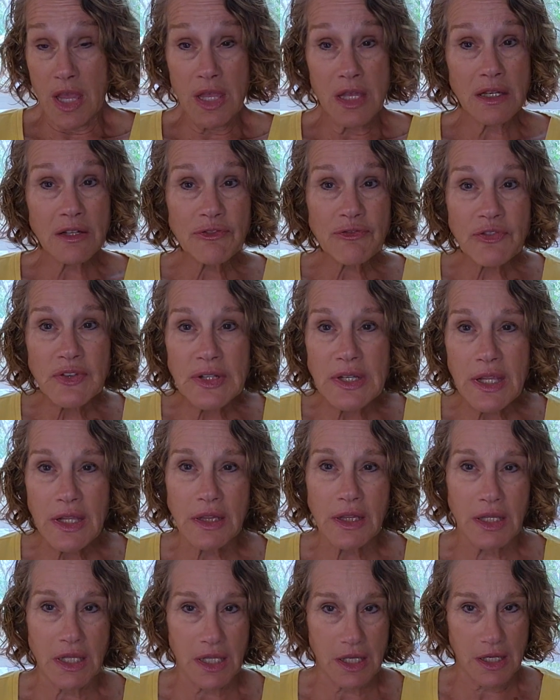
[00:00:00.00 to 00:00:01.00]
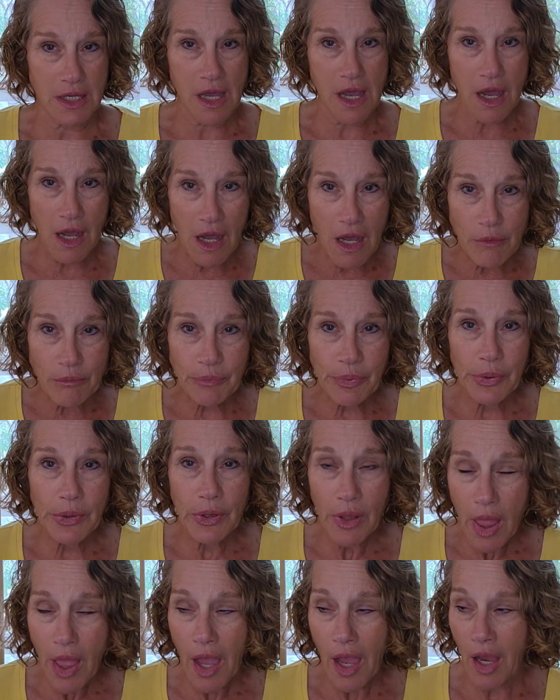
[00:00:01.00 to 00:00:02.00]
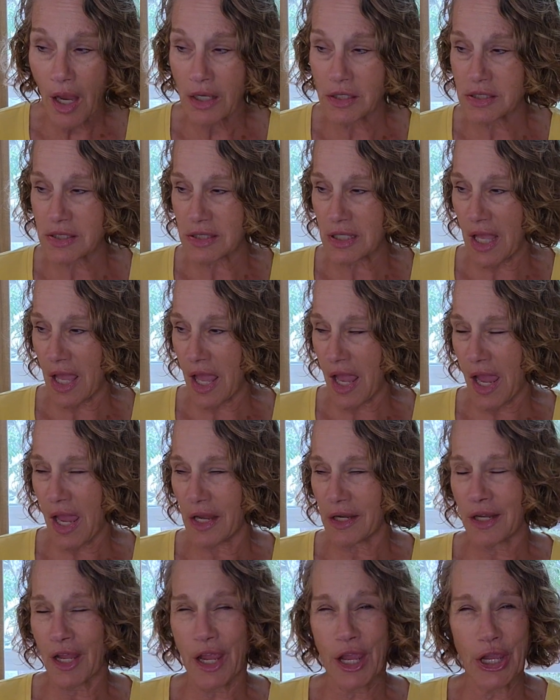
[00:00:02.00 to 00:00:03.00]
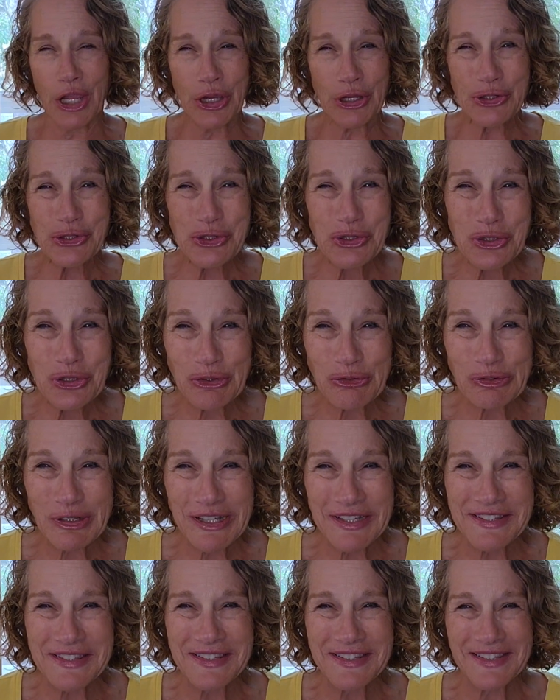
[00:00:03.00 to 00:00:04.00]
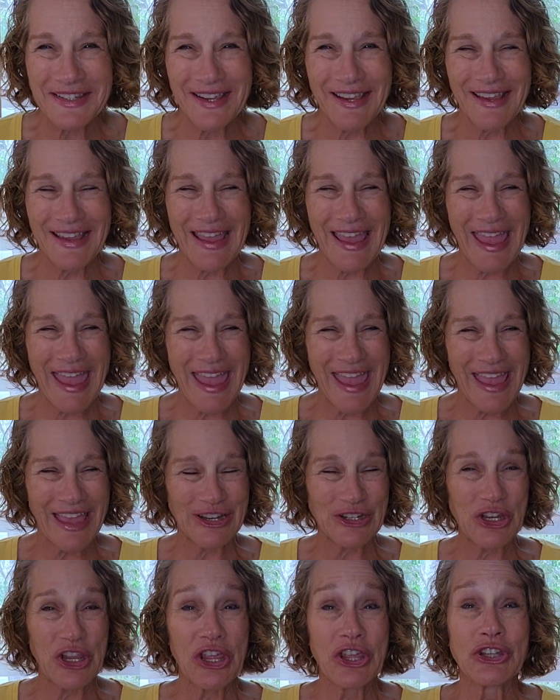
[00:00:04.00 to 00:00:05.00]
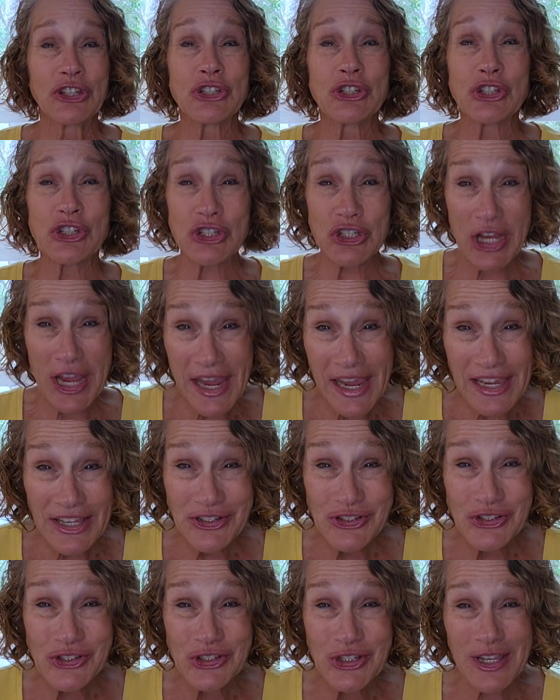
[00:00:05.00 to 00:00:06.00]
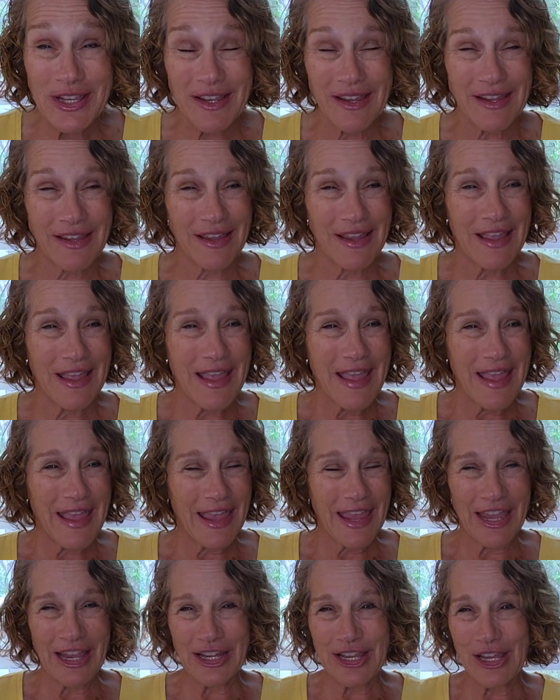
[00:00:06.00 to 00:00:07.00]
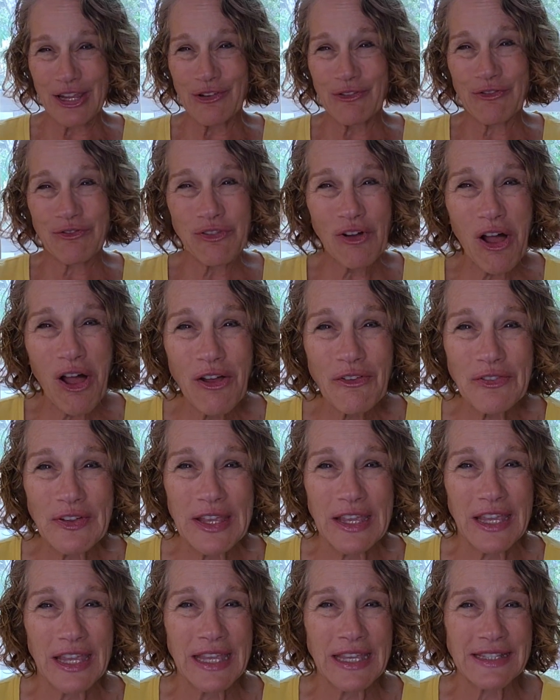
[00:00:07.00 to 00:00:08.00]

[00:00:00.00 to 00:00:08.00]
infinitely complex and interesting and changing and evolving.